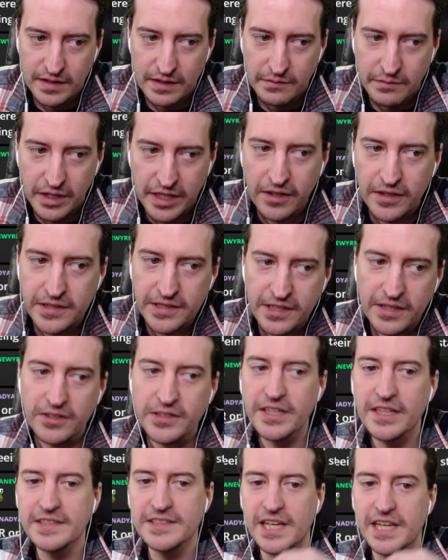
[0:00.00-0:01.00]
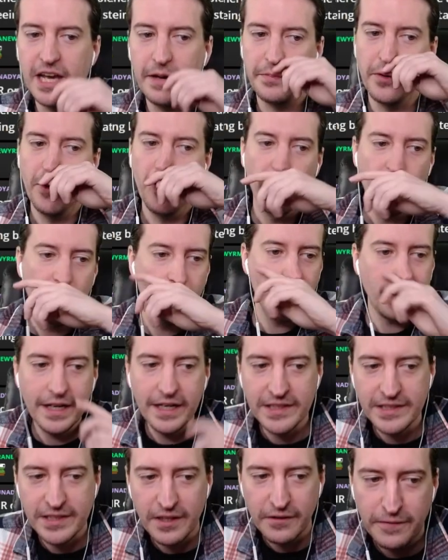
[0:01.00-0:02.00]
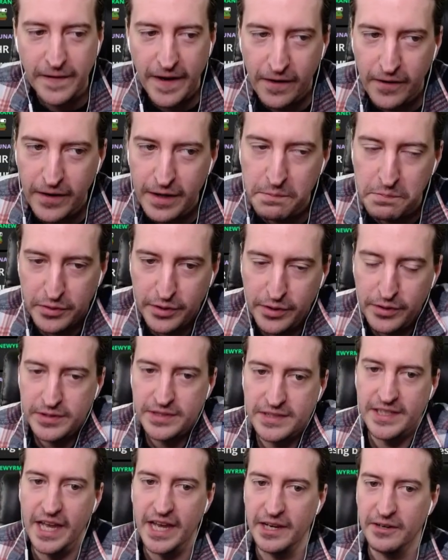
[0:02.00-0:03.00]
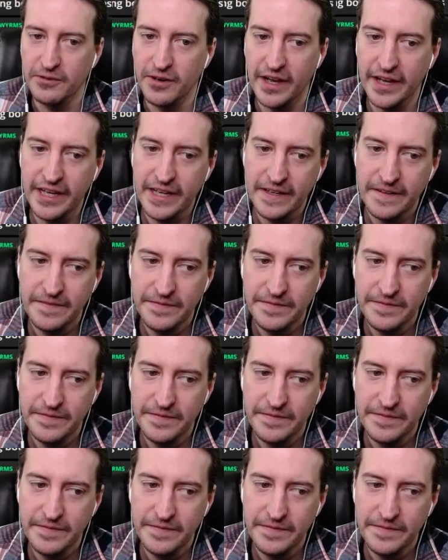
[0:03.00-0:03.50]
But here's an example. Oregon is a very blue state, right?